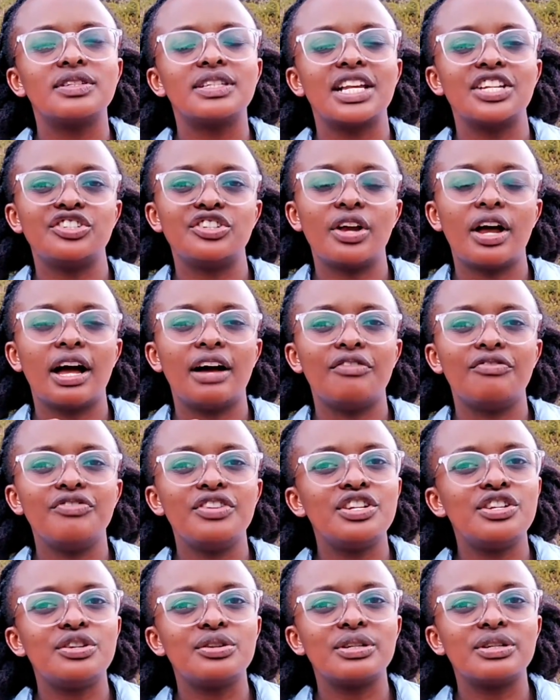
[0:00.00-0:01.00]
uh,
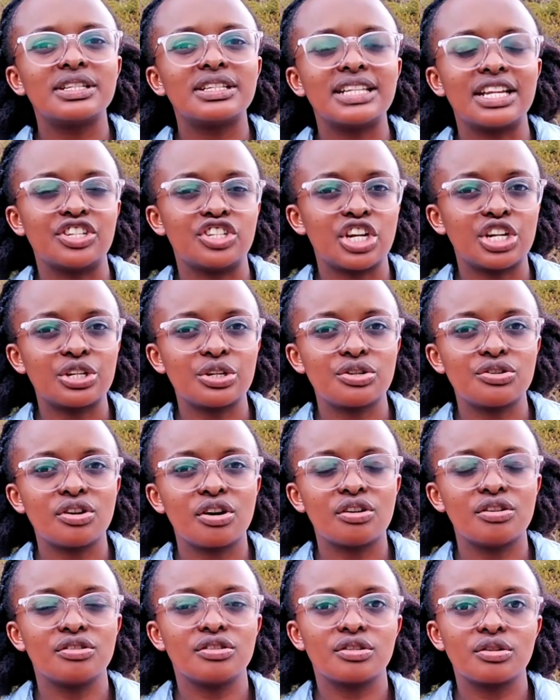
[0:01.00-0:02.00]
videos
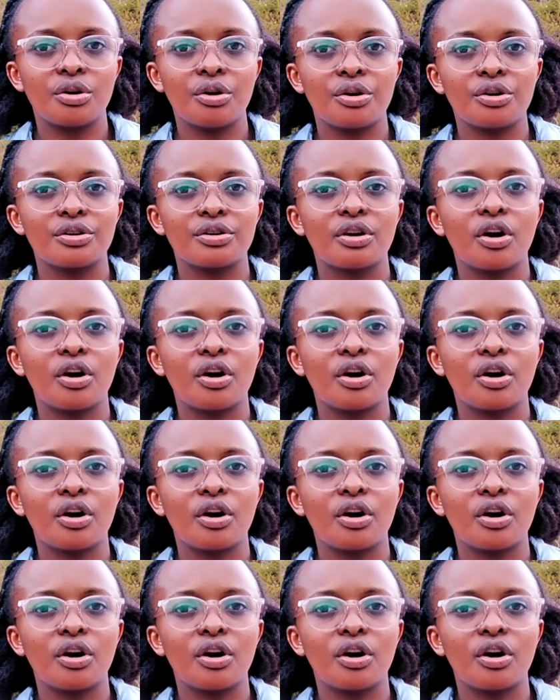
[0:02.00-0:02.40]
suggestions or